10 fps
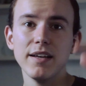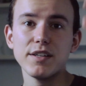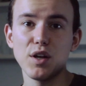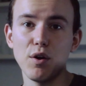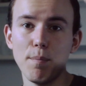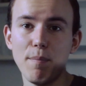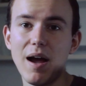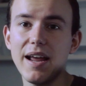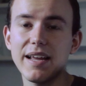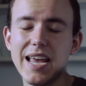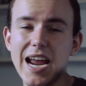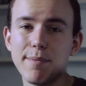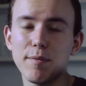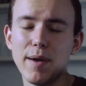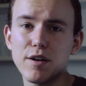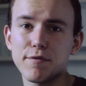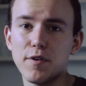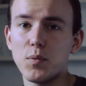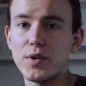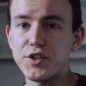So my camera
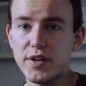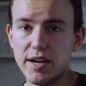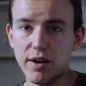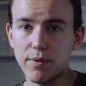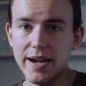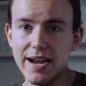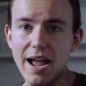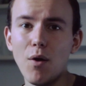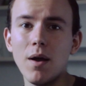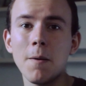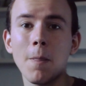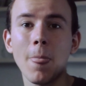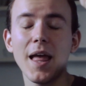microphone, which you're hearing right now,